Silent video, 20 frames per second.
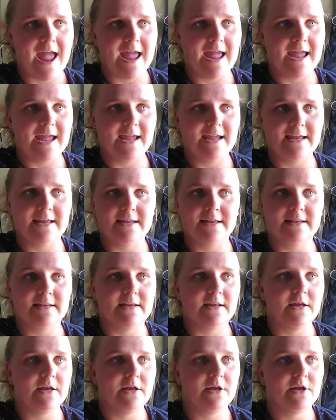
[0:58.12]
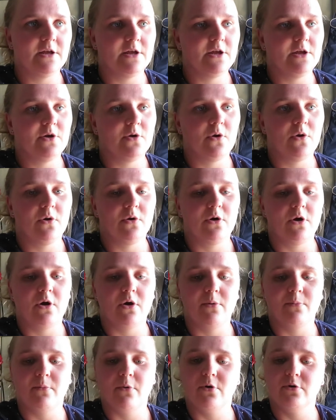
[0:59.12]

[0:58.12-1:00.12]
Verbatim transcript: and um,